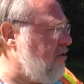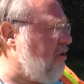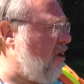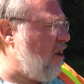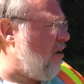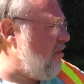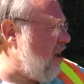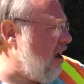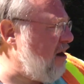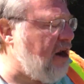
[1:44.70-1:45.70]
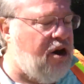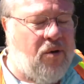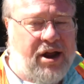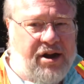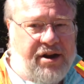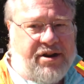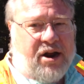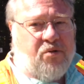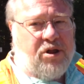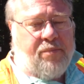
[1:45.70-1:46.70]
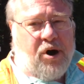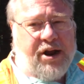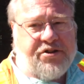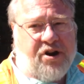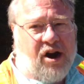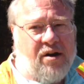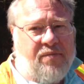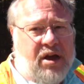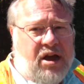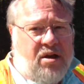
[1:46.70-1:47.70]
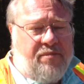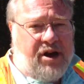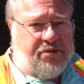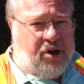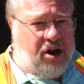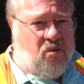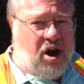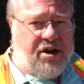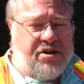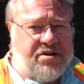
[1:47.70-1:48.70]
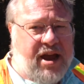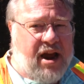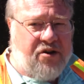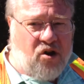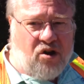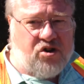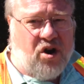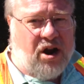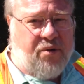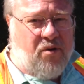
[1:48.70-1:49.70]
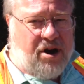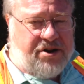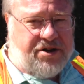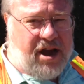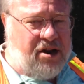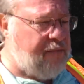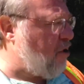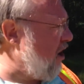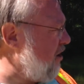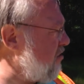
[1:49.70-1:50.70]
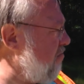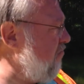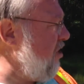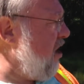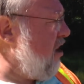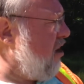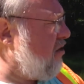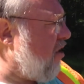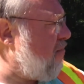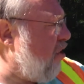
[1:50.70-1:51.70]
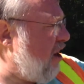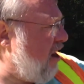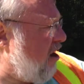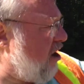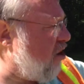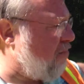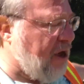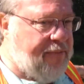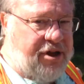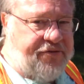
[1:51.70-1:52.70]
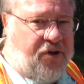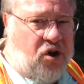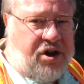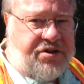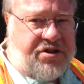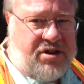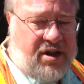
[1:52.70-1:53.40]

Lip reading: So anyway, and then I needed a way to detect where the brakes are, because we didn't want to just scan the whole truck, we wanted to scan the brakes. So I put in another beam that's focused.